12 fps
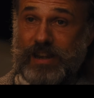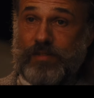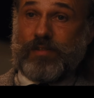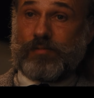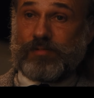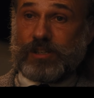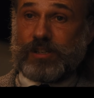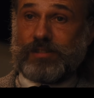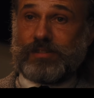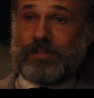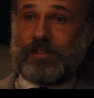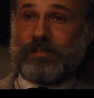I never wish to
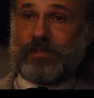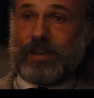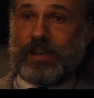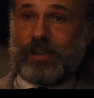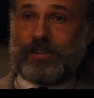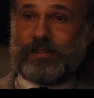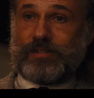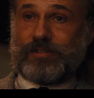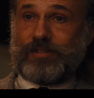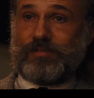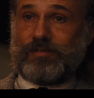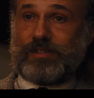see you again, to
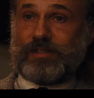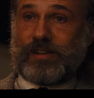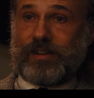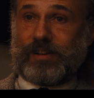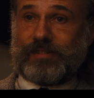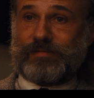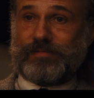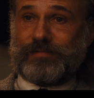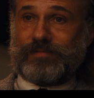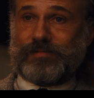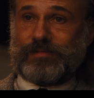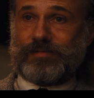you, sir,
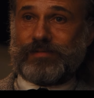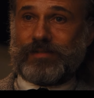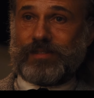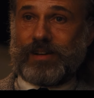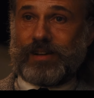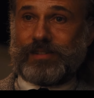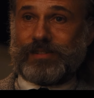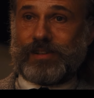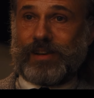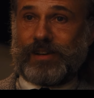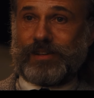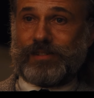I
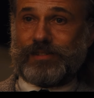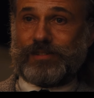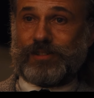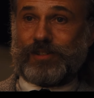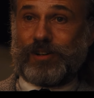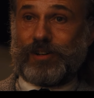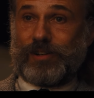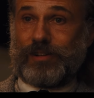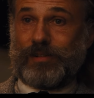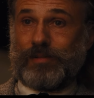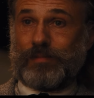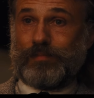say
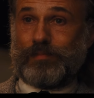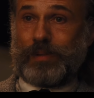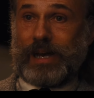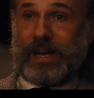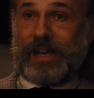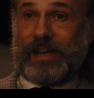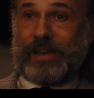goodbye.